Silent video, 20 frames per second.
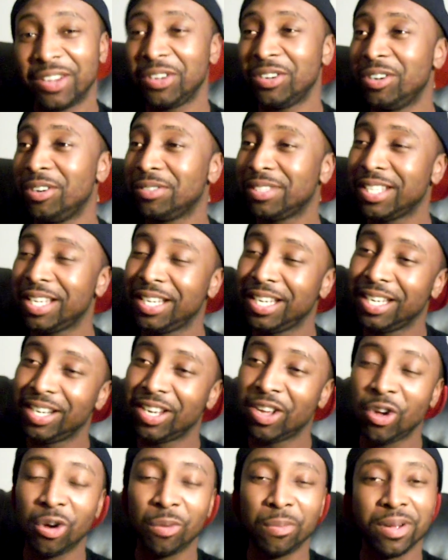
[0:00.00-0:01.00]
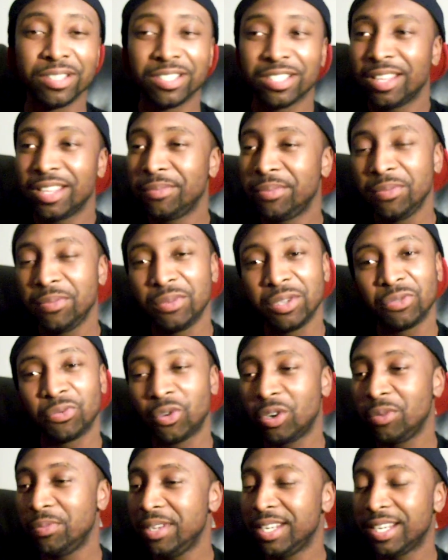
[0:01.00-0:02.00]
Then a whole bunch of other people just
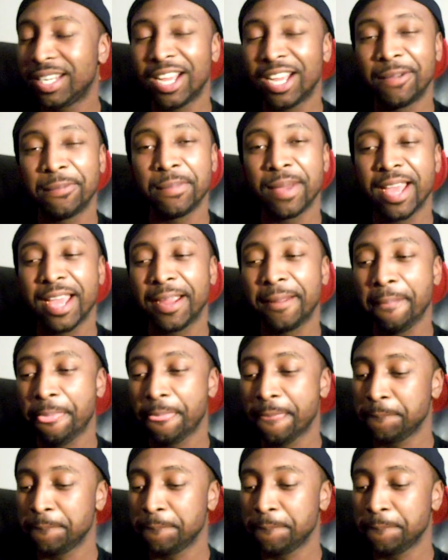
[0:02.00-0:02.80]
wanted me to come back.